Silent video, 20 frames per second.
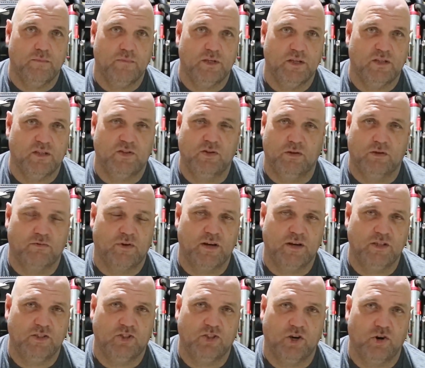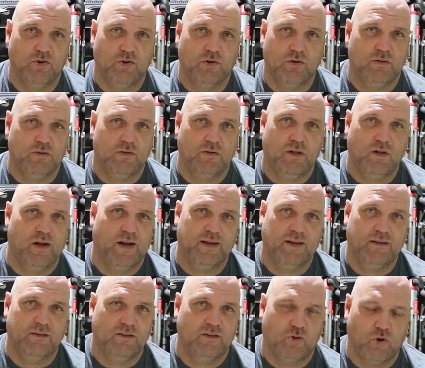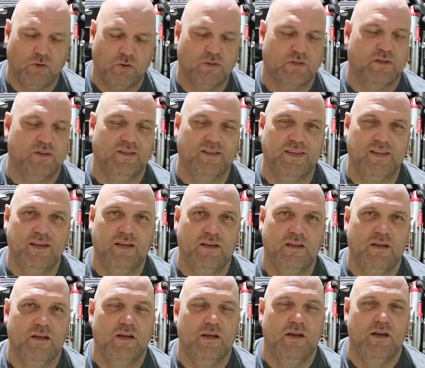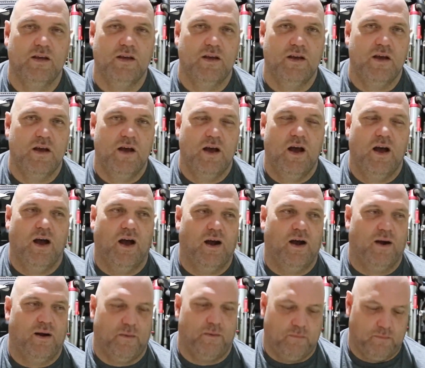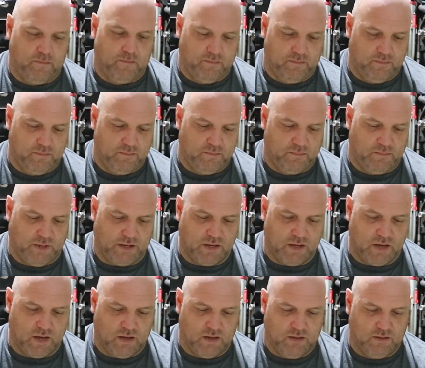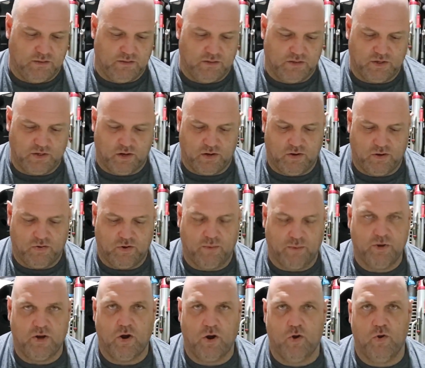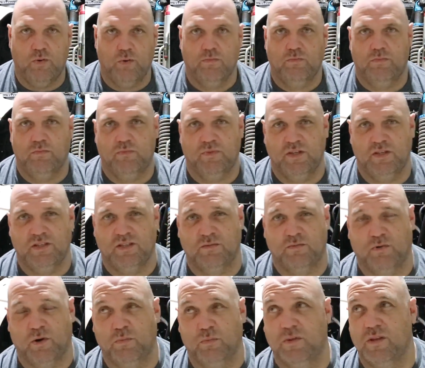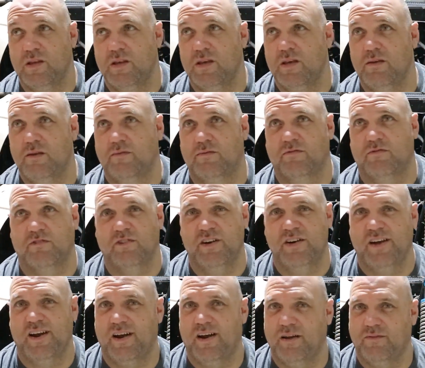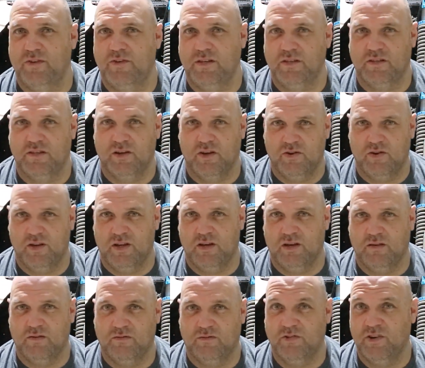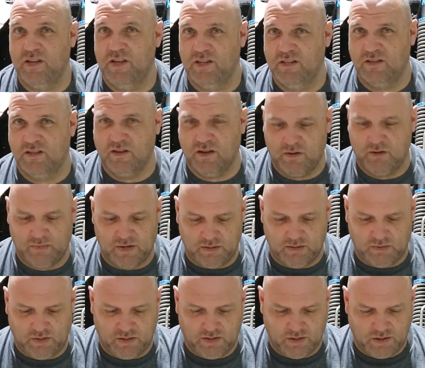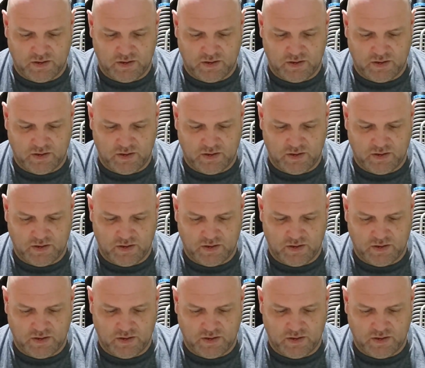It's still a running joke, like, constantly. But yeah, so I'm at home. This is probably 3.5 years ago now. 3 years ago maybe.